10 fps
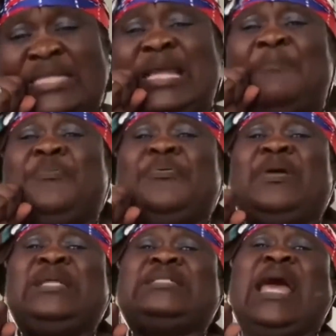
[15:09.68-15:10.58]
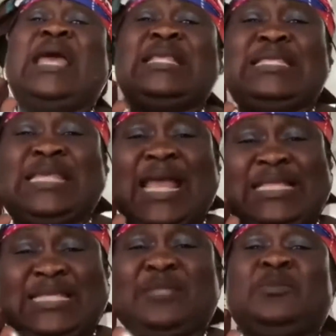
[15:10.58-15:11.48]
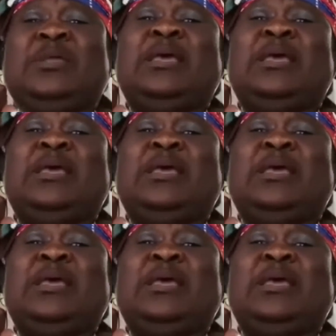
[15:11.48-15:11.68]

the pressure is getting